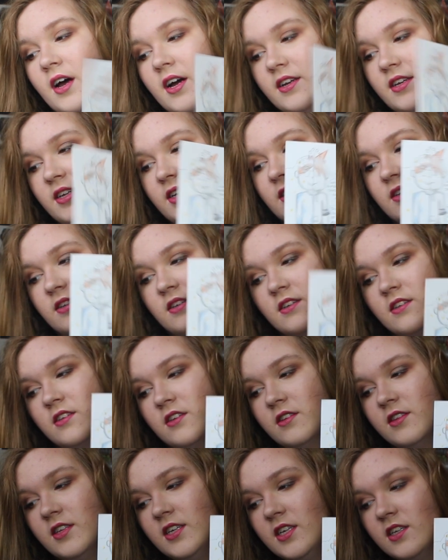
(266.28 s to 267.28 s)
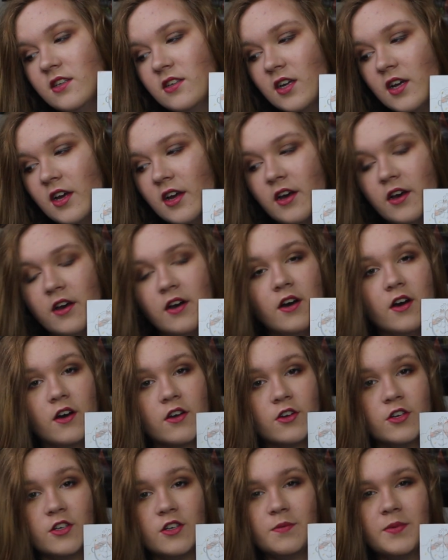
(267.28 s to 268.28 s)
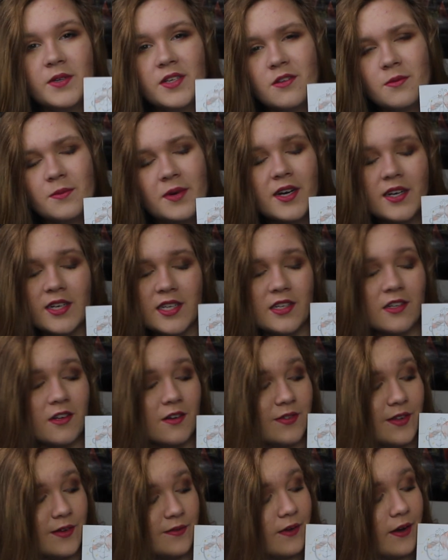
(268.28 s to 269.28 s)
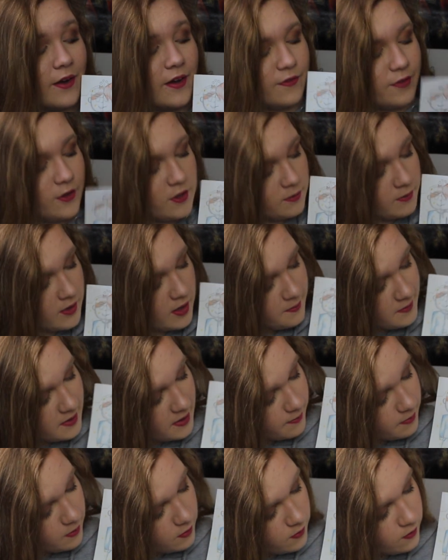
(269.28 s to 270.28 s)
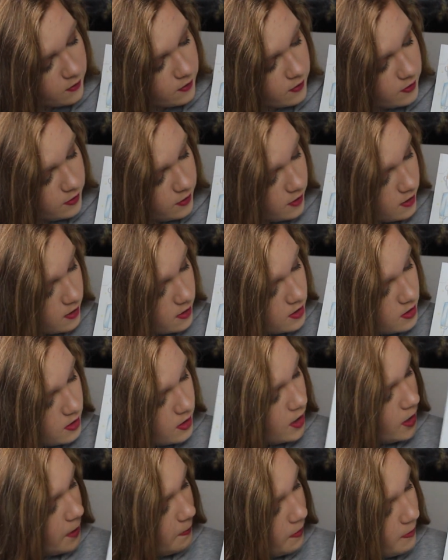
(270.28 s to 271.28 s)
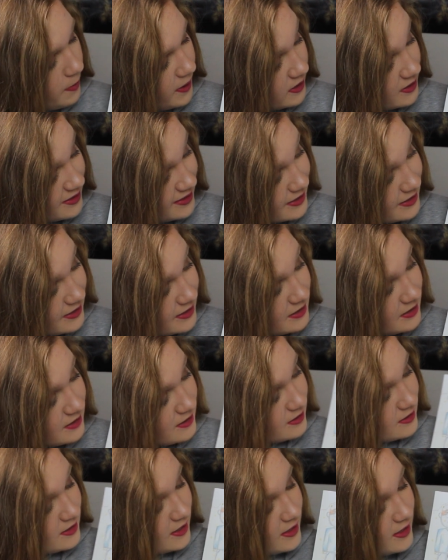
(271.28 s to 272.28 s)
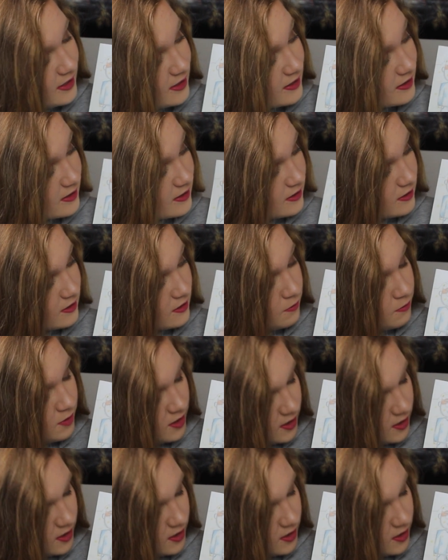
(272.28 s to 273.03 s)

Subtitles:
ideas. So these could have been some ideas off the very first mind map or not. But basically you just take some